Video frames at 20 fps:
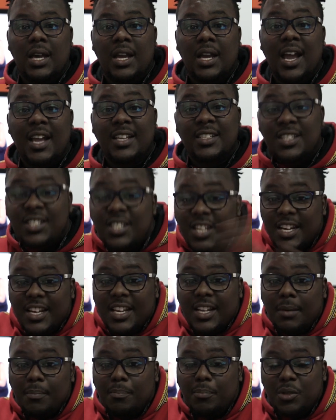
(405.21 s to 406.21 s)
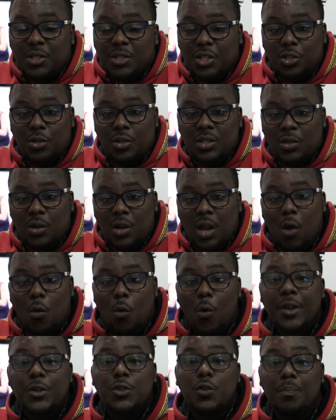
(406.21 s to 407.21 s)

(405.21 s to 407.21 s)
guys trading positions on when